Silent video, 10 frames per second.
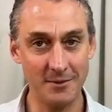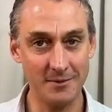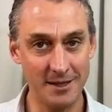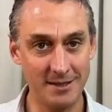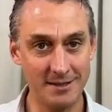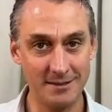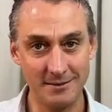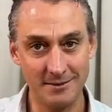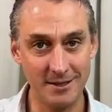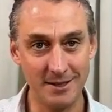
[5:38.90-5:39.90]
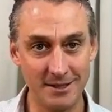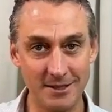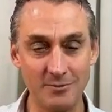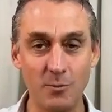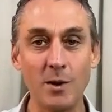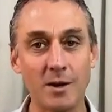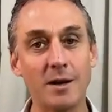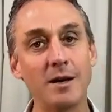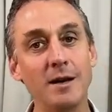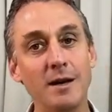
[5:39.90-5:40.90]
it's going to just
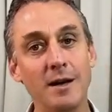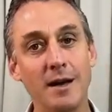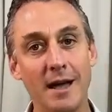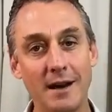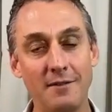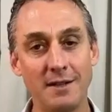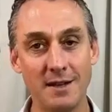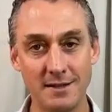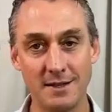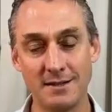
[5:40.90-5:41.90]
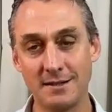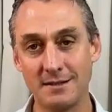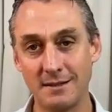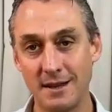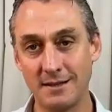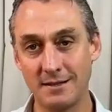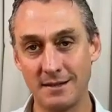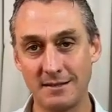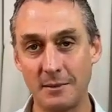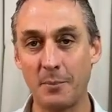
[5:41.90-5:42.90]
work. And if it doesn't, it's
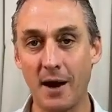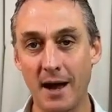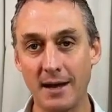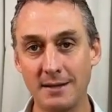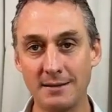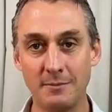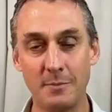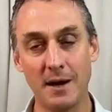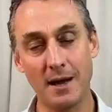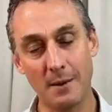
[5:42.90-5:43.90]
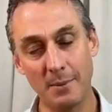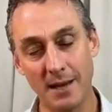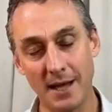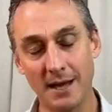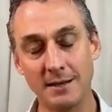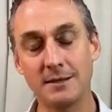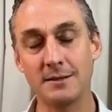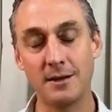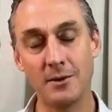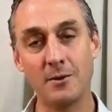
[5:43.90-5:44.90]
a surprise, but I got a plan
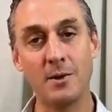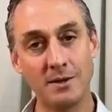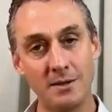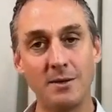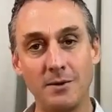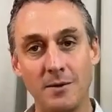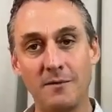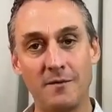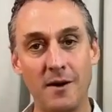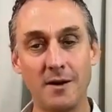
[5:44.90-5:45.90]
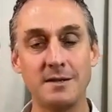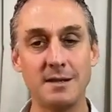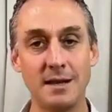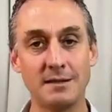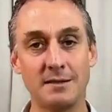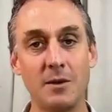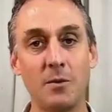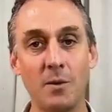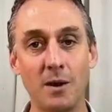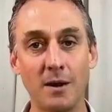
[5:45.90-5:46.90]
because I know what to do if various things
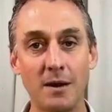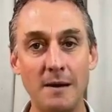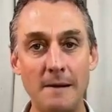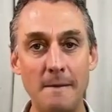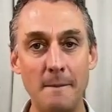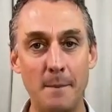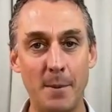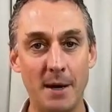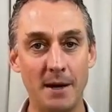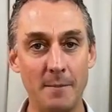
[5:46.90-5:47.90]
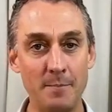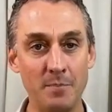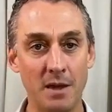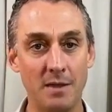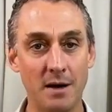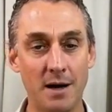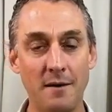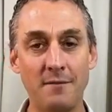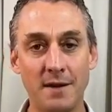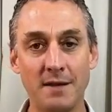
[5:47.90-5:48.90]
don't work. But the
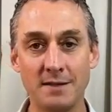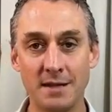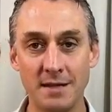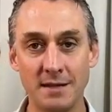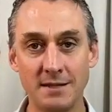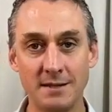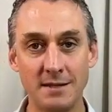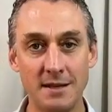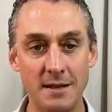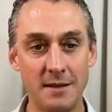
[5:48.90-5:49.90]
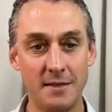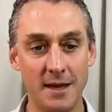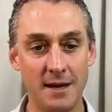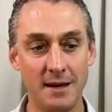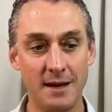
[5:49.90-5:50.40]
confidence is that